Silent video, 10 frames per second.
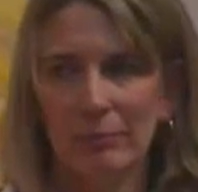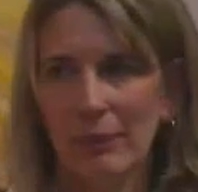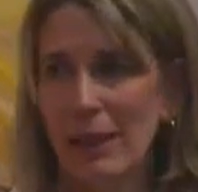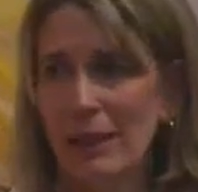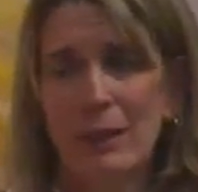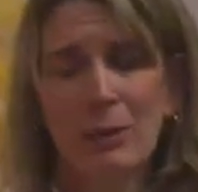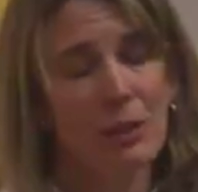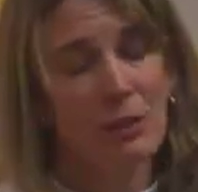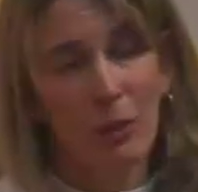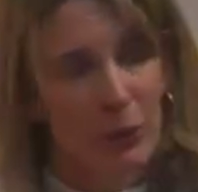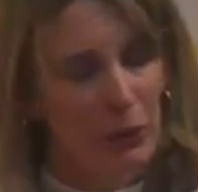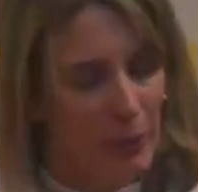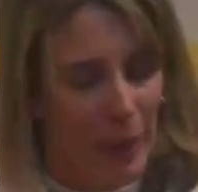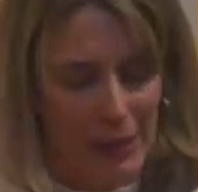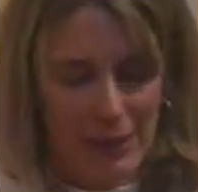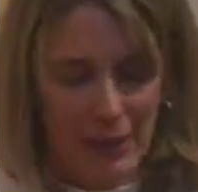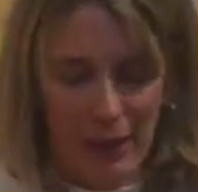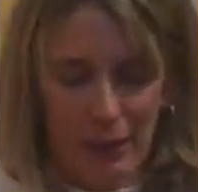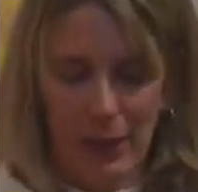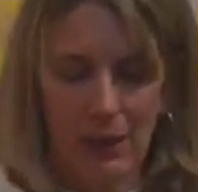and he was so moved by his
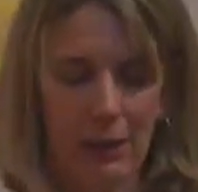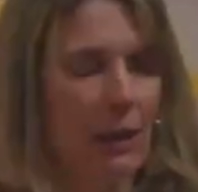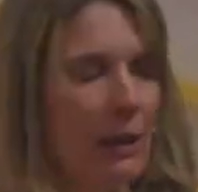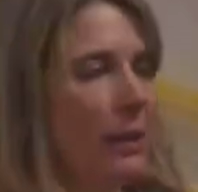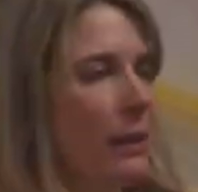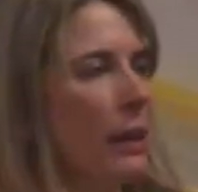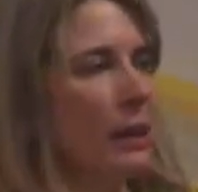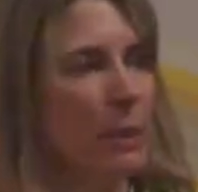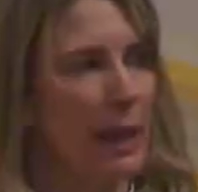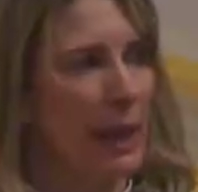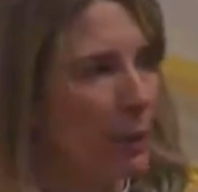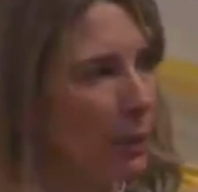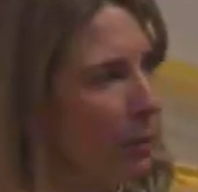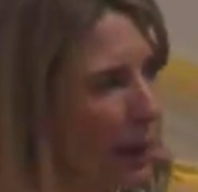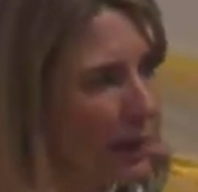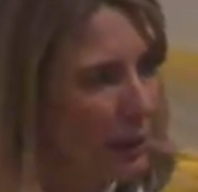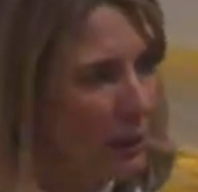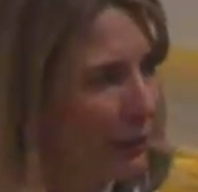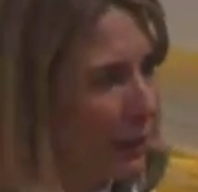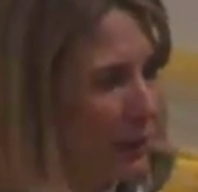time there that he became a regular
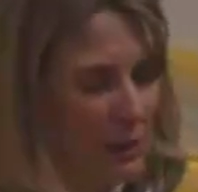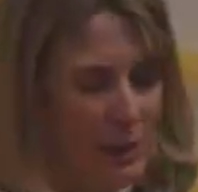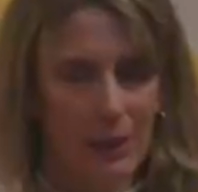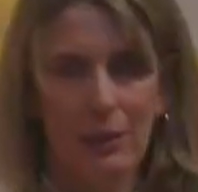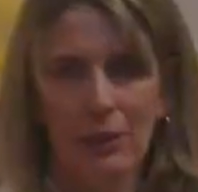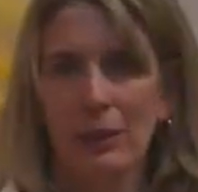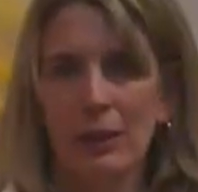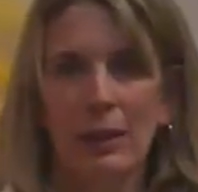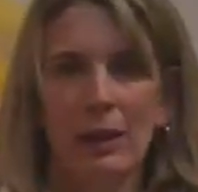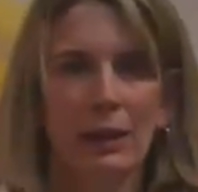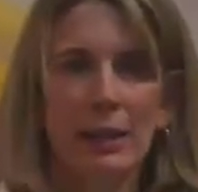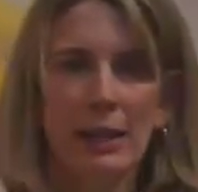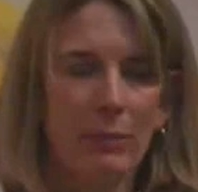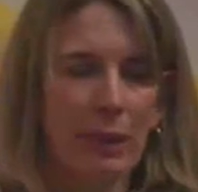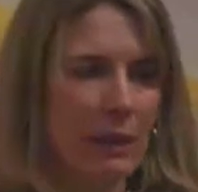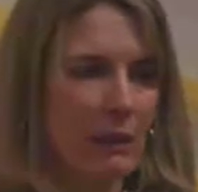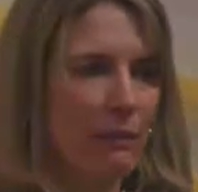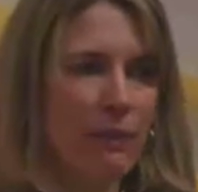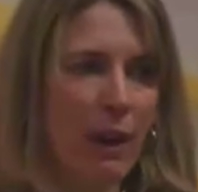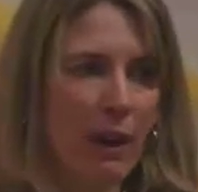volunteer. He committed
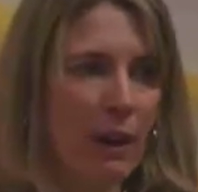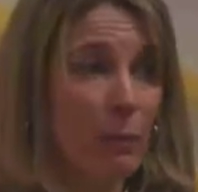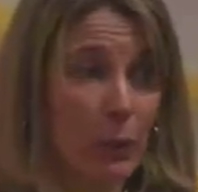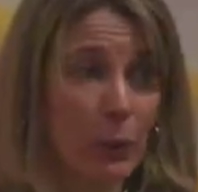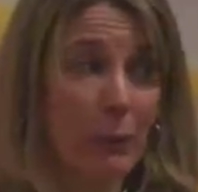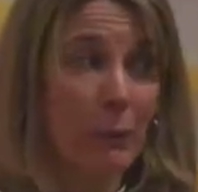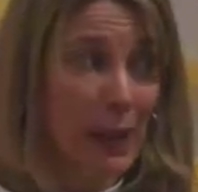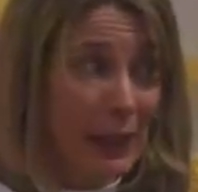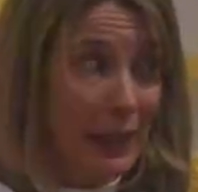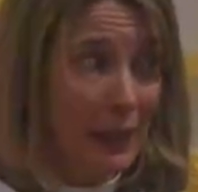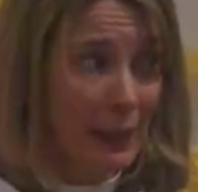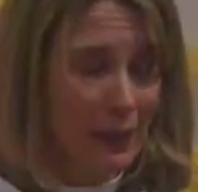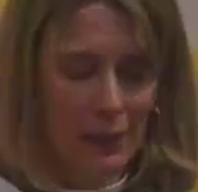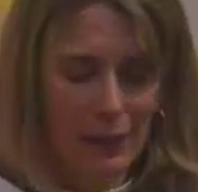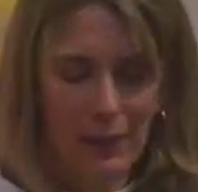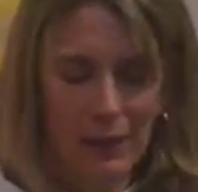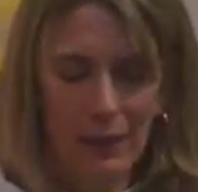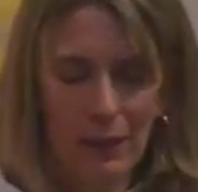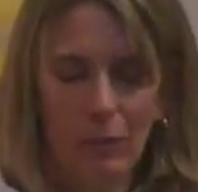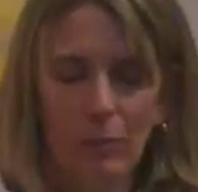far more money,
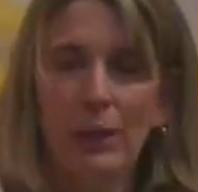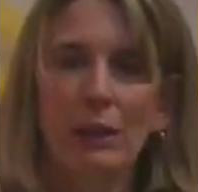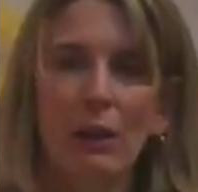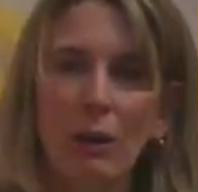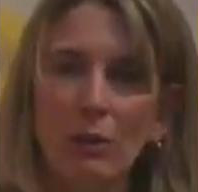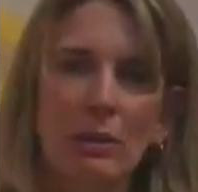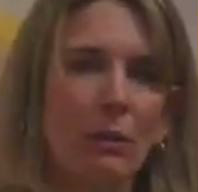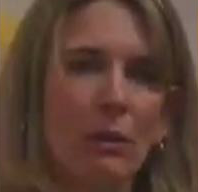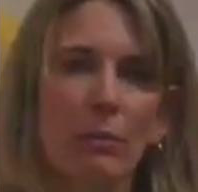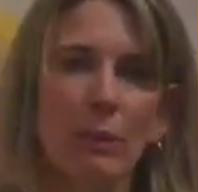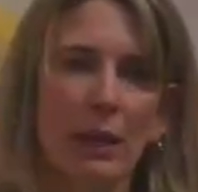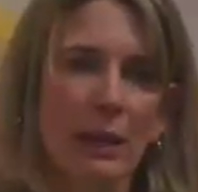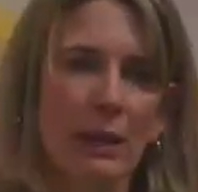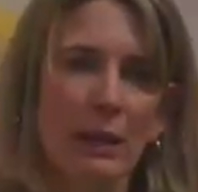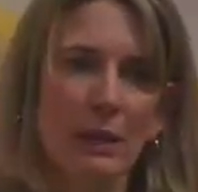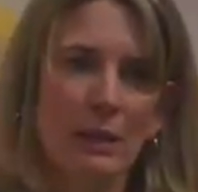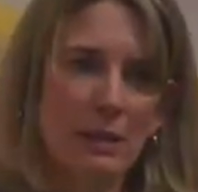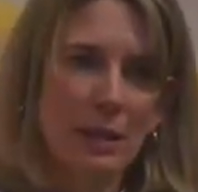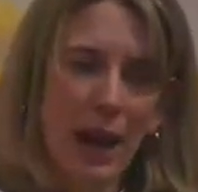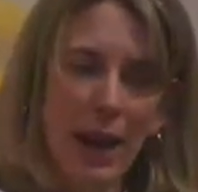but he also committed
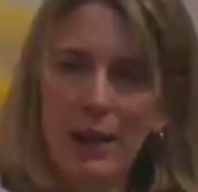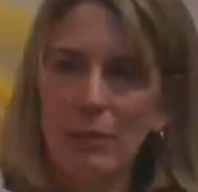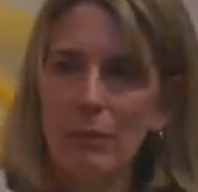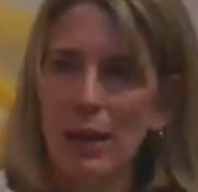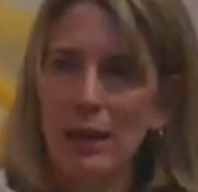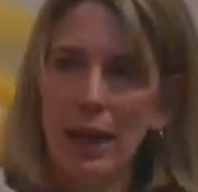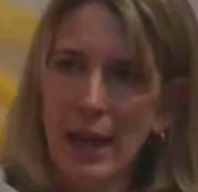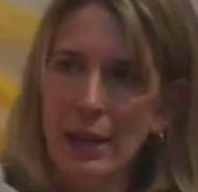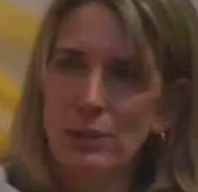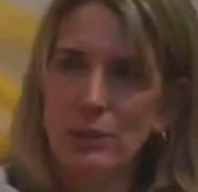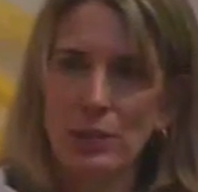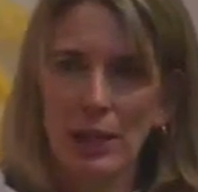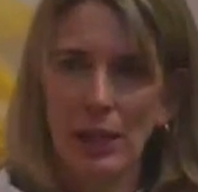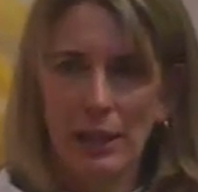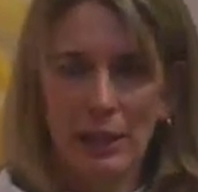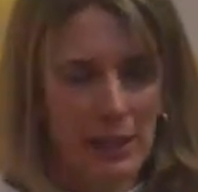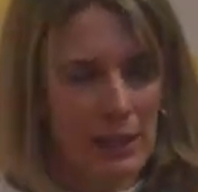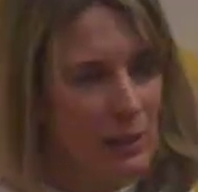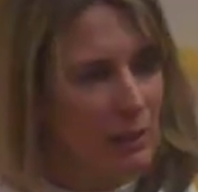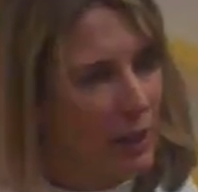time and energy, and he
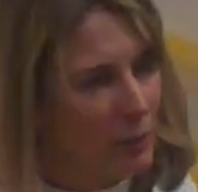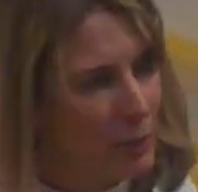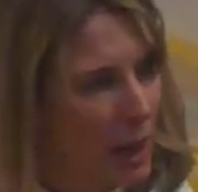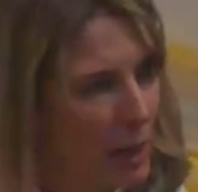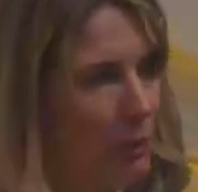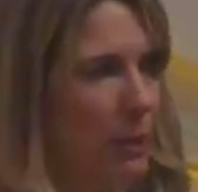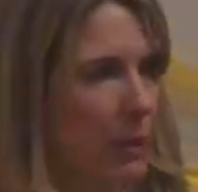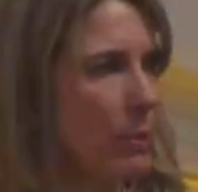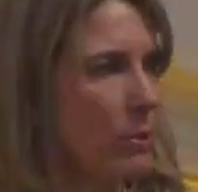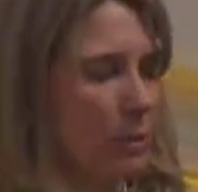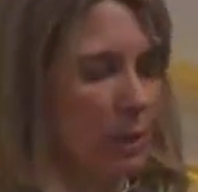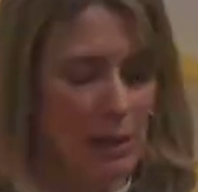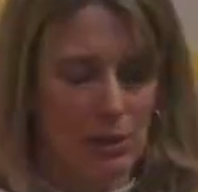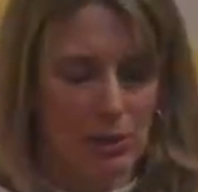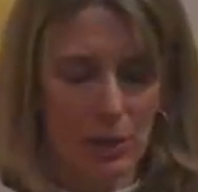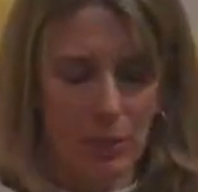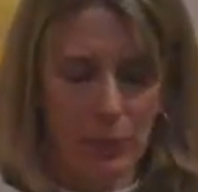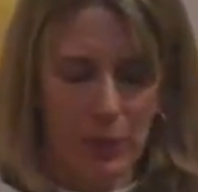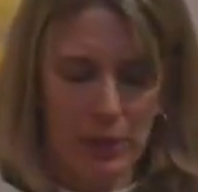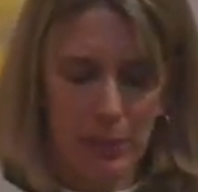developed other people's relationship
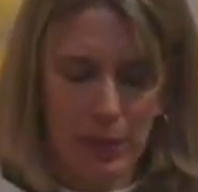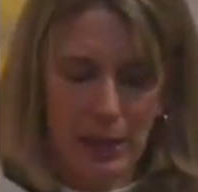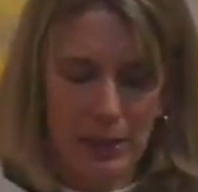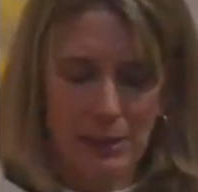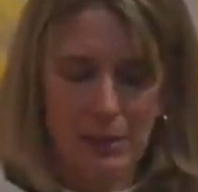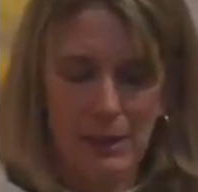with the place.